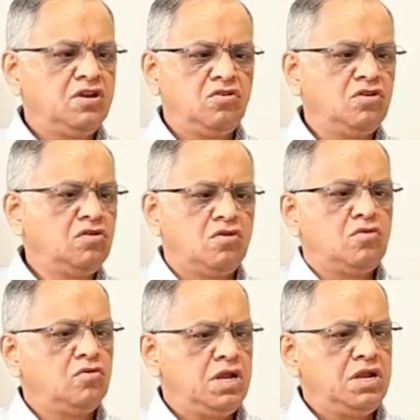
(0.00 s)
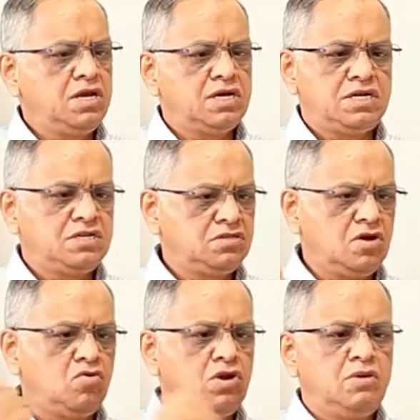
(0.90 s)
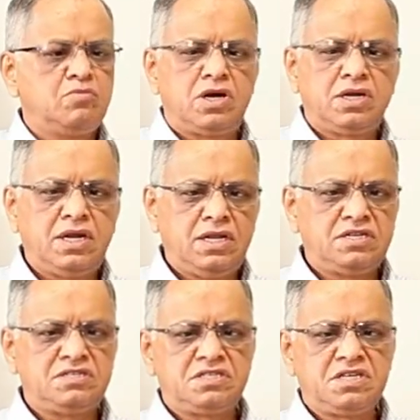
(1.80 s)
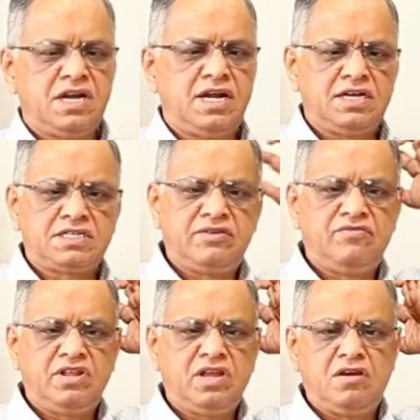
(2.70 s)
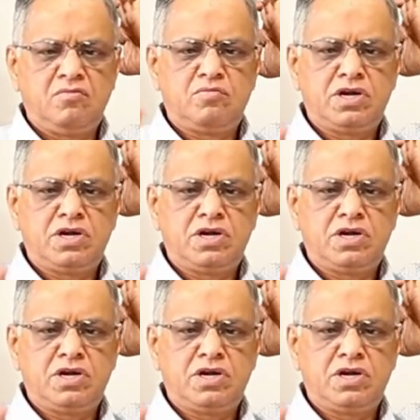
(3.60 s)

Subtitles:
no, India is the only market, this is greatest, everything.